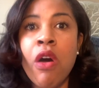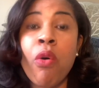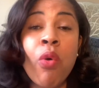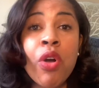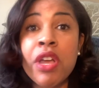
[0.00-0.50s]

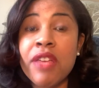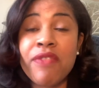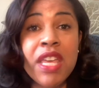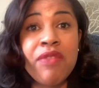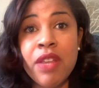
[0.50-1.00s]
or if,
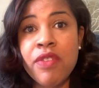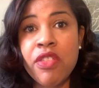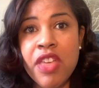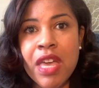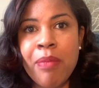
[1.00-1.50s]
even if you
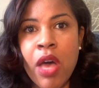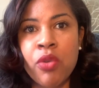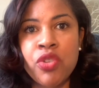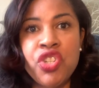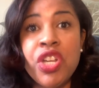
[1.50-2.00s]
think
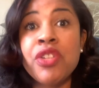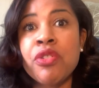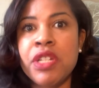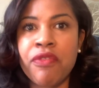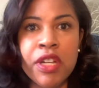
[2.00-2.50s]
about gender
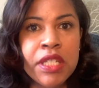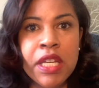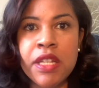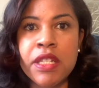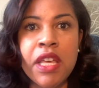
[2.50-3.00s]
differences,